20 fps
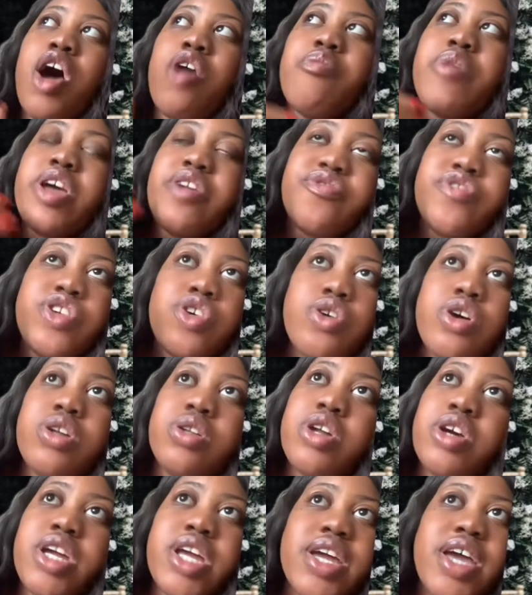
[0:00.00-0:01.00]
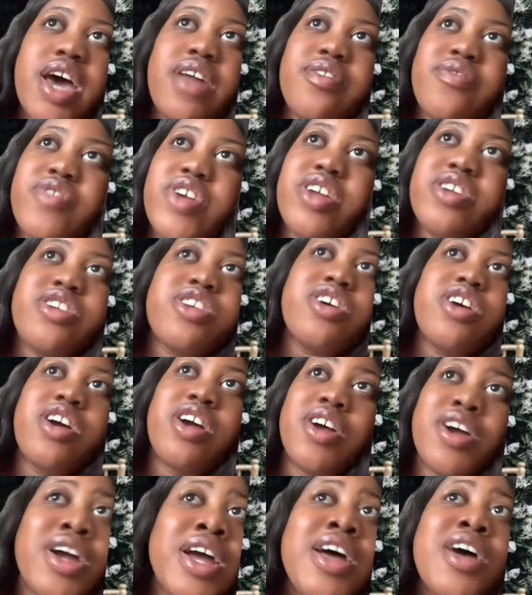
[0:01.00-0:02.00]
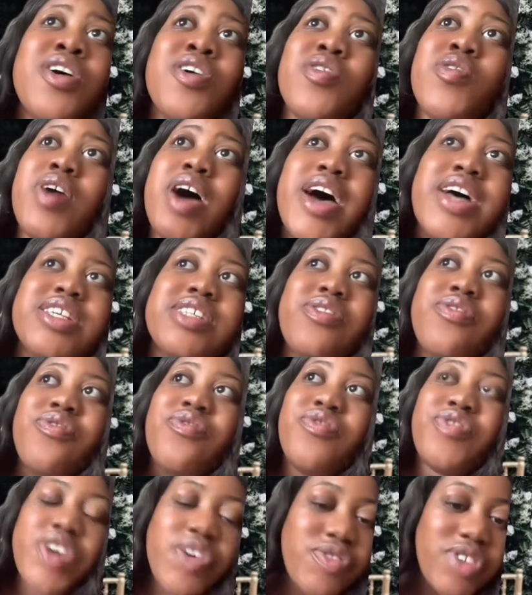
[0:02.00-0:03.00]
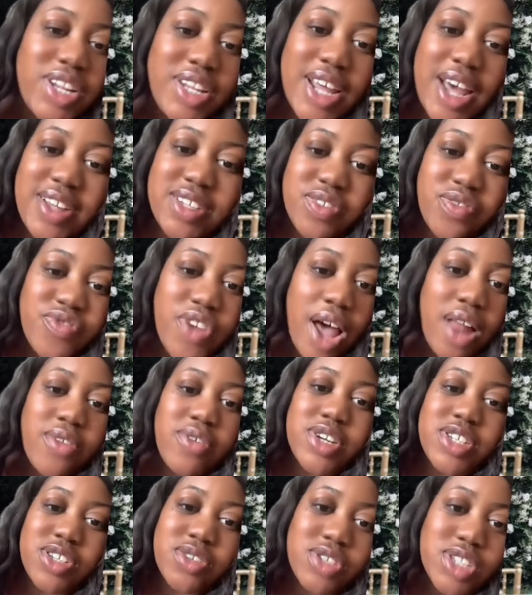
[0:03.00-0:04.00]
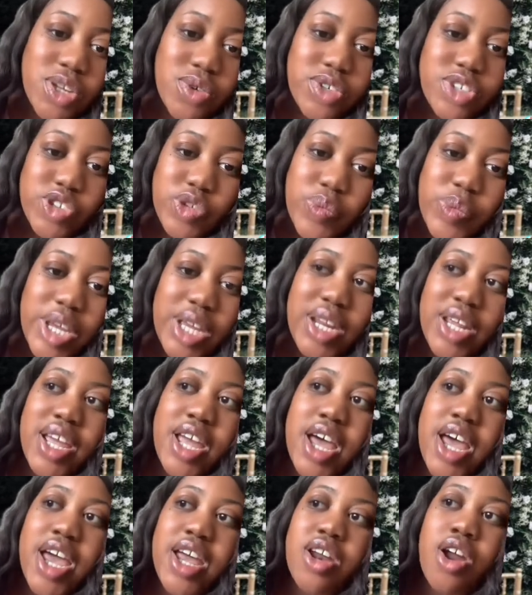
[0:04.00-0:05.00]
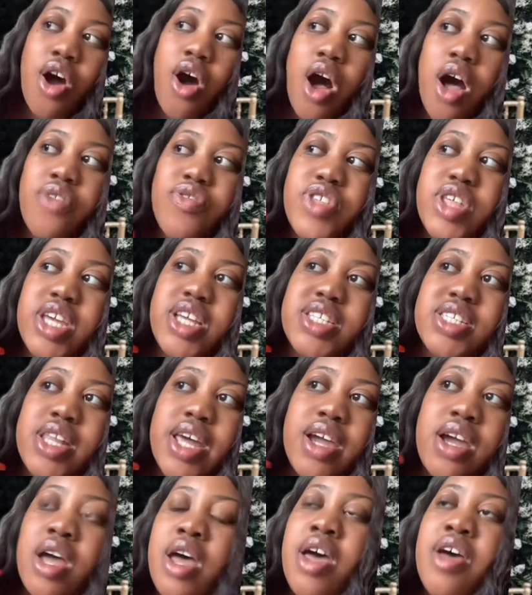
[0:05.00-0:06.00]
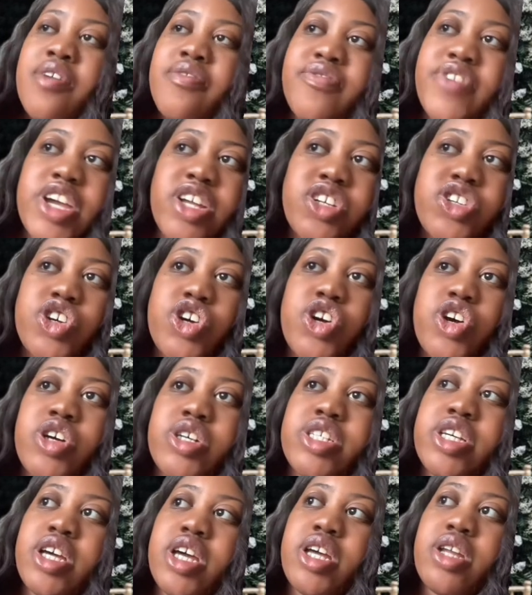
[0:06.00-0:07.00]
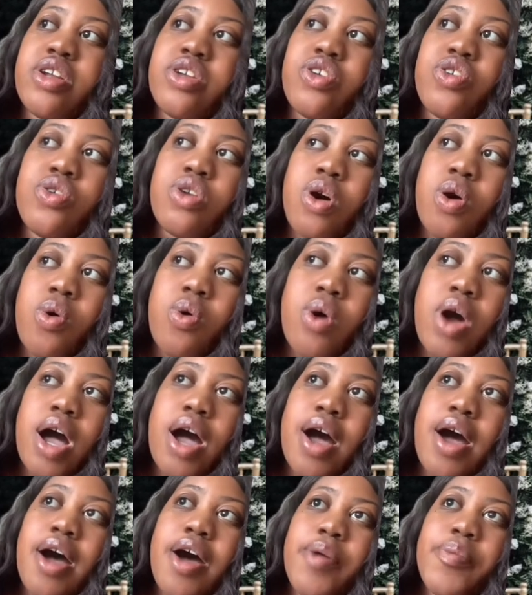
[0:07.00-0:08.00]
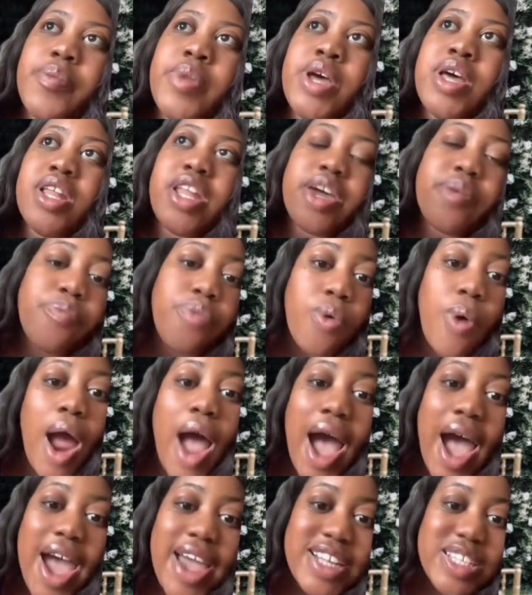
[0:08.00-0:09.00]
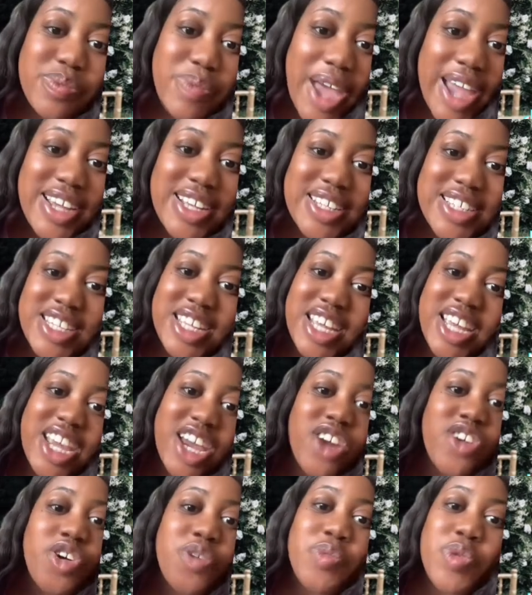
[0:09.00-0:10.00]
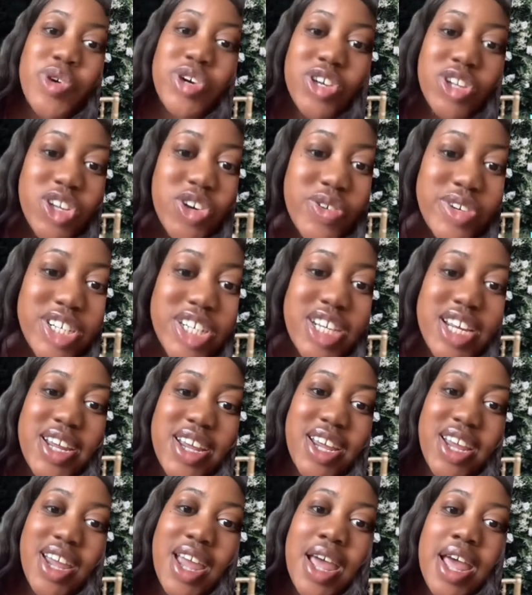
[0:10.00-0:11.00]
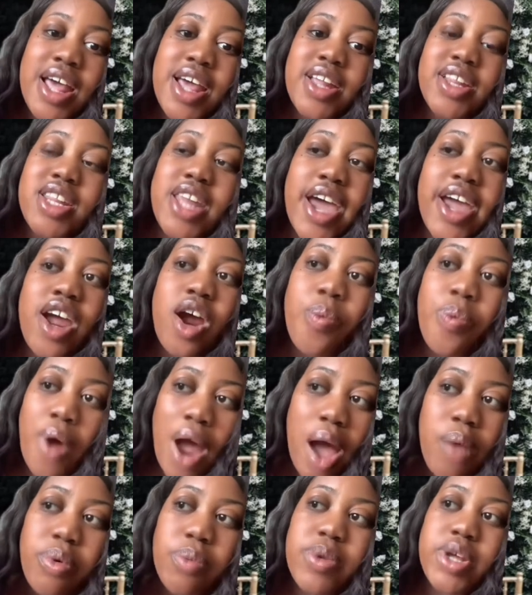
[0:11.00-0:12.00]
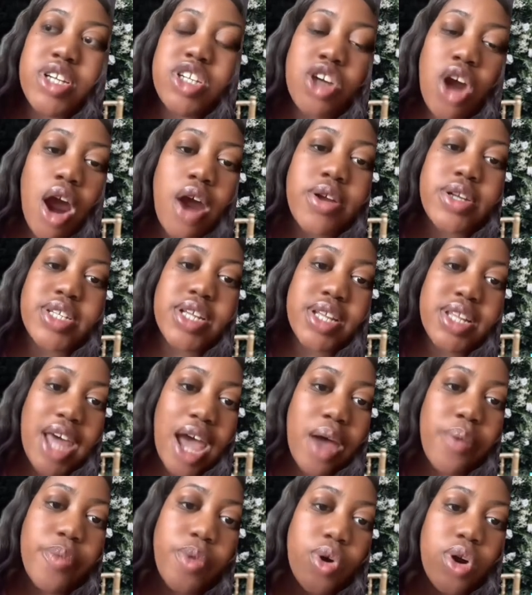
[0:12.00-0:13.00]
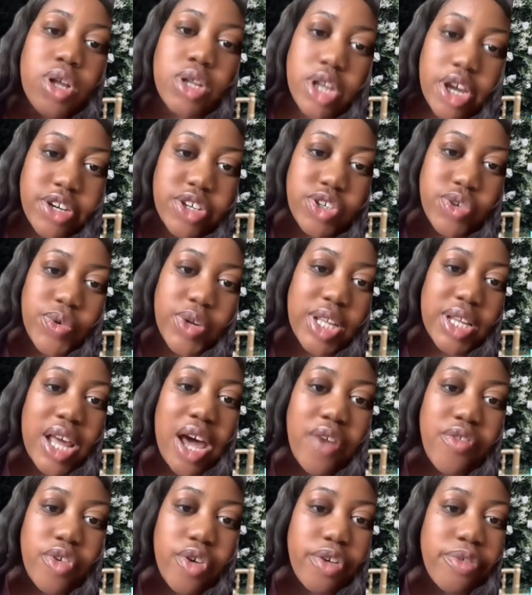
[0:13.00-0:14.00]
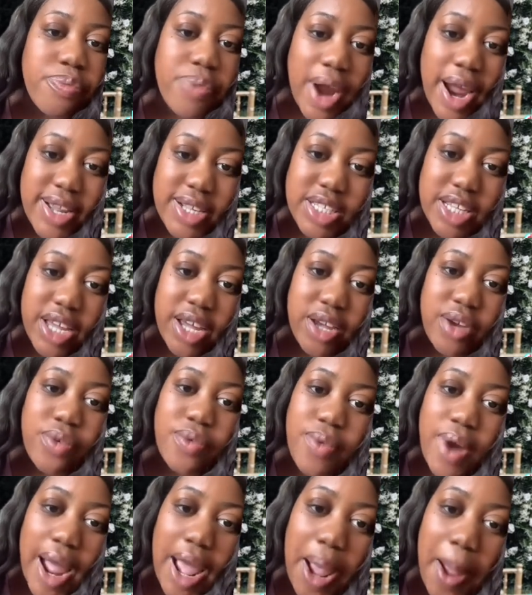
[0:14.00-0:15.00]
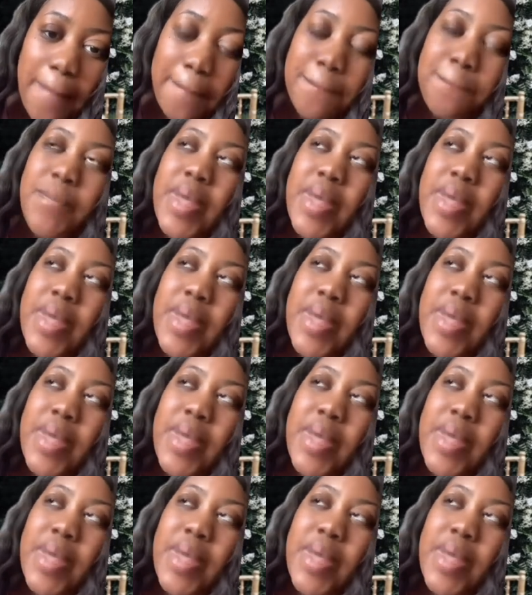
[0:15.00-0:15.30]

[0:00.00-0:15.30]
If you're looking at a vendor who has 50,000 followers on social media and all these like features and, like Brides Magazine or Mona Luci, they are probably charging that more luxury level of pricing, right?